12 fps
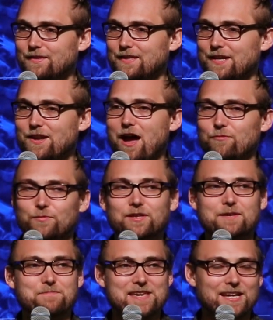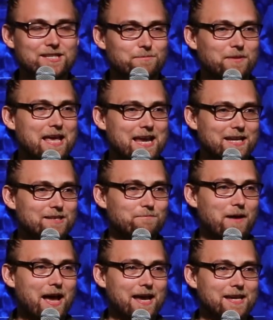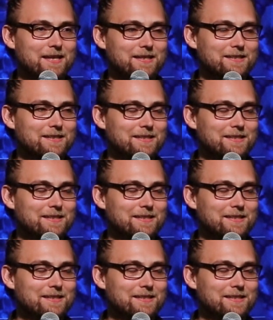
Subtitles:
cannot really be explained by